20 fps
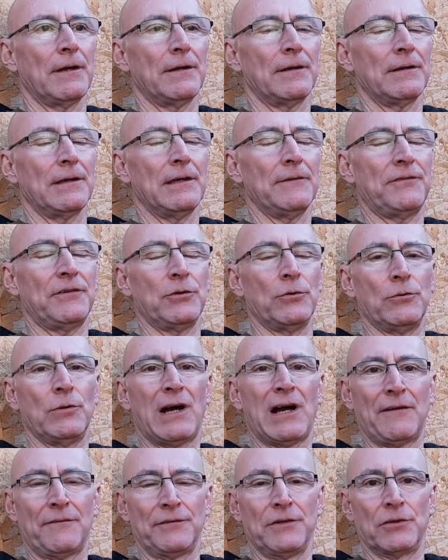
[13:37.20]
If you
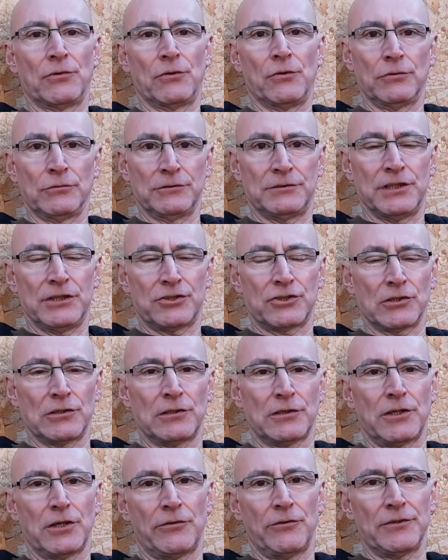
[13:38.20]
have your own digital
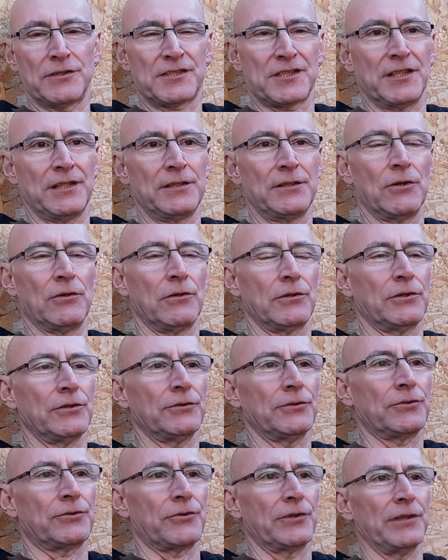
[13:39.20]
currency in your
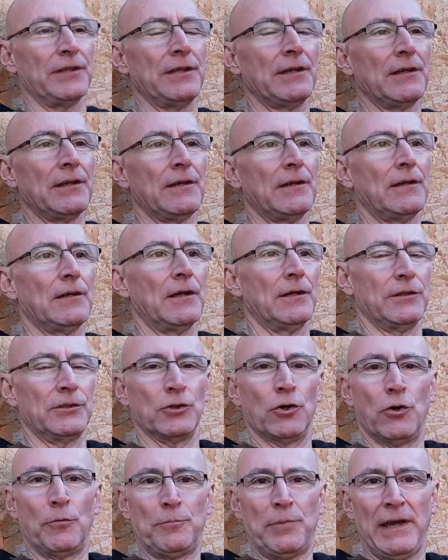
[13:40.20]
country and
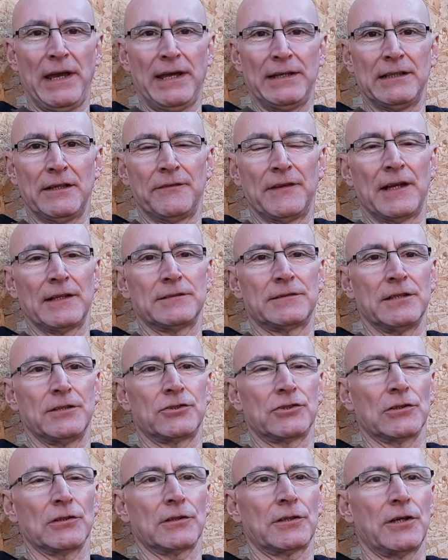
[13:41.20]
you're paid in that
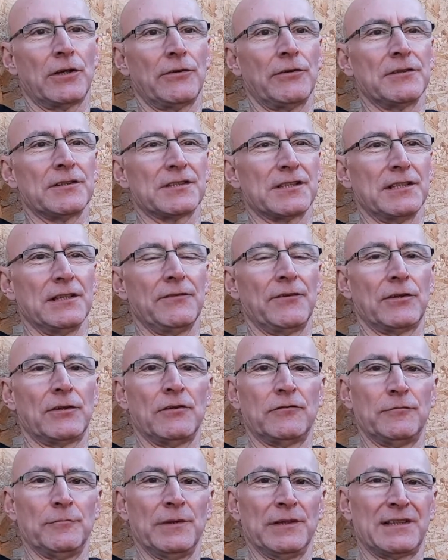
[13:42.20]
digital currency, the
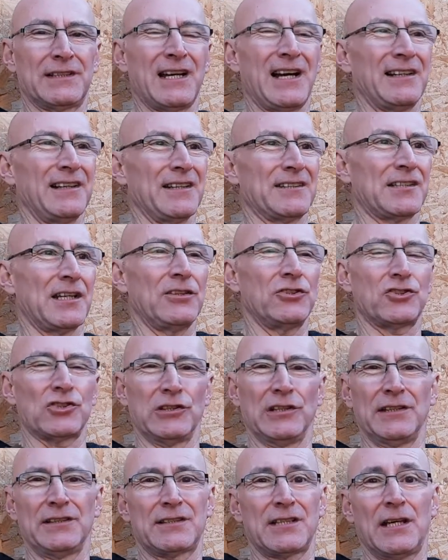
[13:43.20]
government can
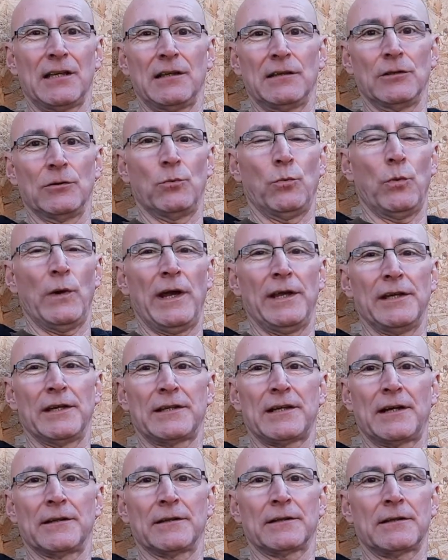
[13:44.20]
essentially tell you where you
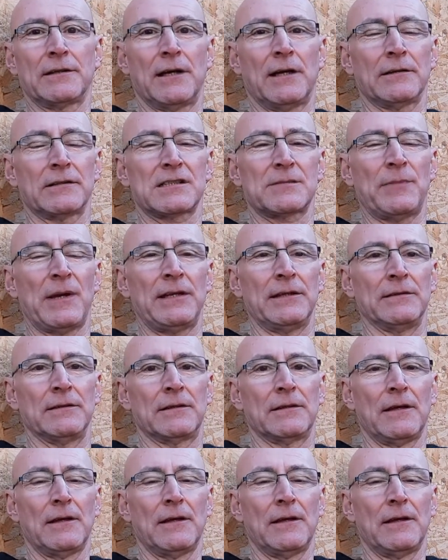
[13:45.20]
can and can't spend